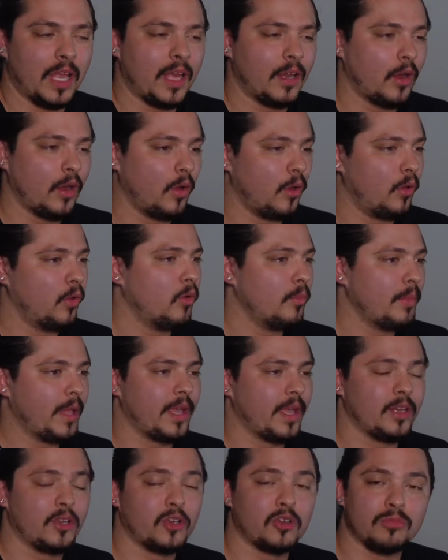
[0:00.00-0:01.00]
at home
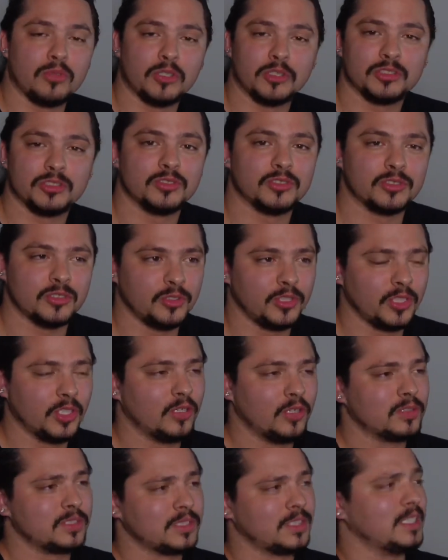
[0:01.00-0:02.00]
and in commercial studios.